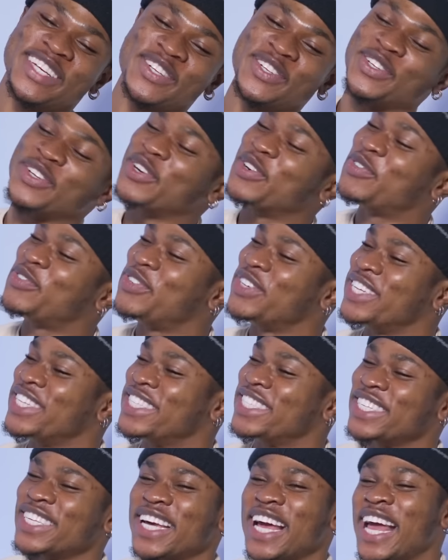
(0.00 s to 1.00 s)
You know, if
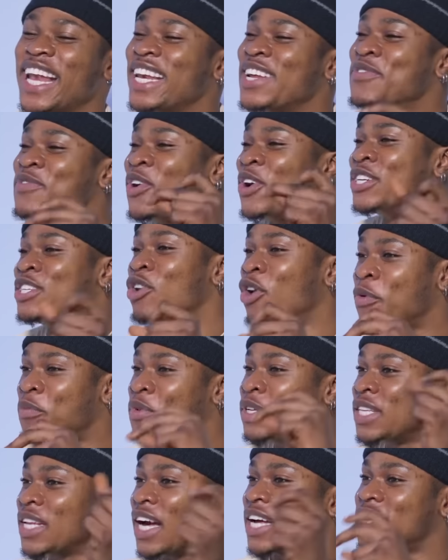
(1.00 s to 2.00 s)
it's early morning or
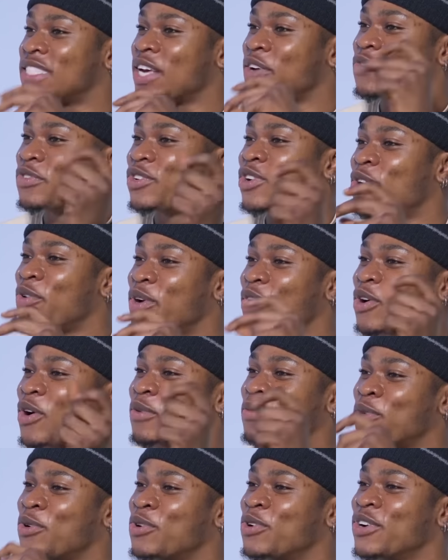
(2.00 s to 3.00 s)
midnight, if you don't wake
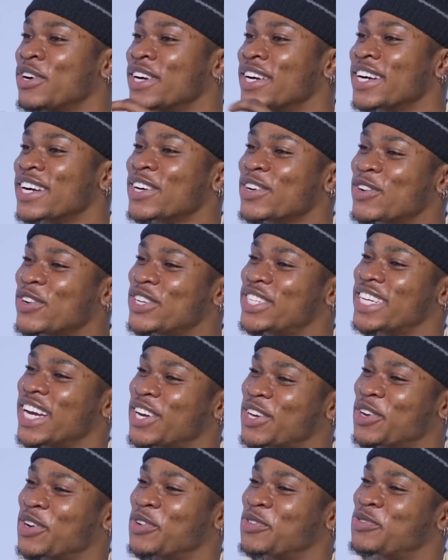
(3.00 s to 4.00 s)
up, go
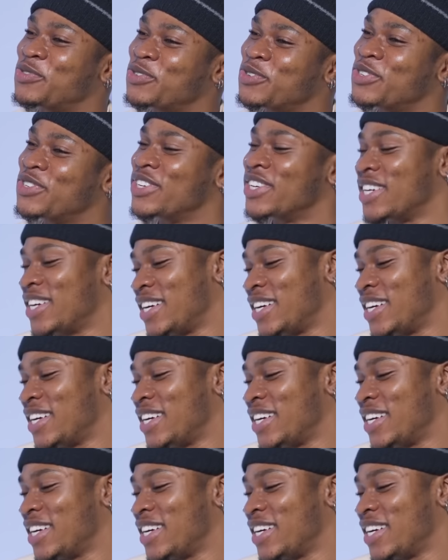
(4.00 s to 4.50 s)
check your food.